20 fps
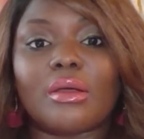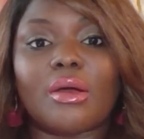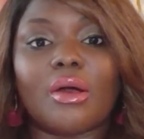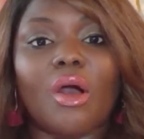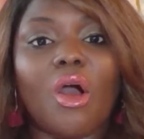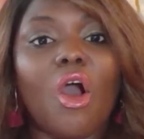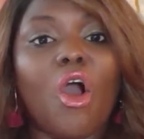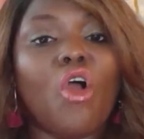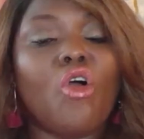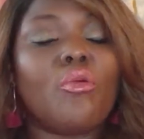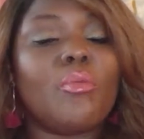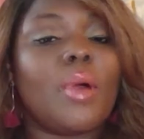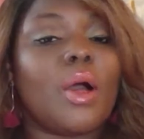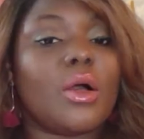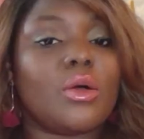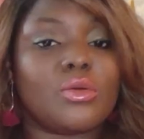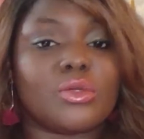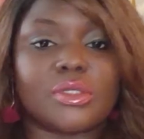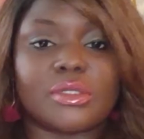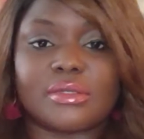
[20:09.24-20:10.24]

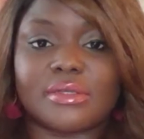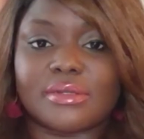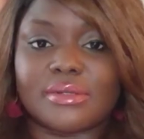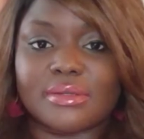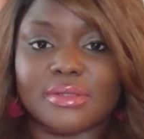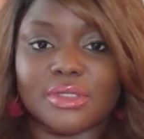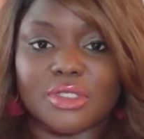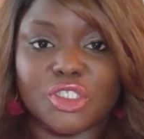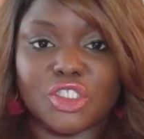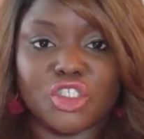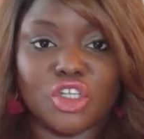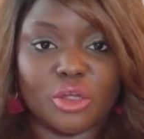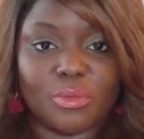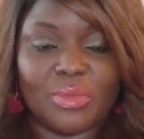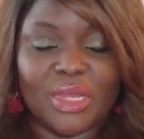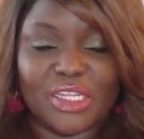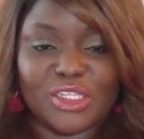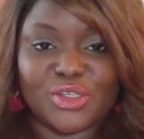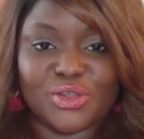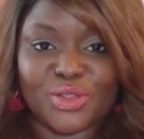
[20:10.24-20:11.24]
almost shook
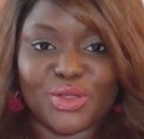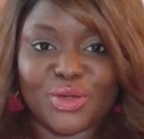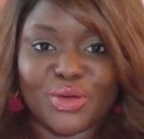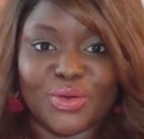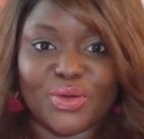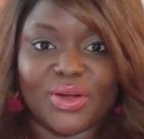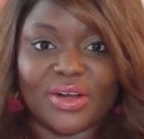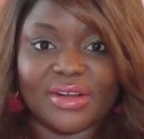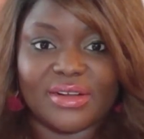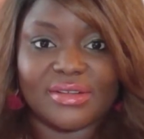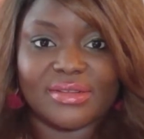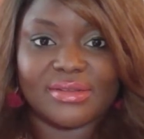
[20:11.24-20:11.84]
me to the core.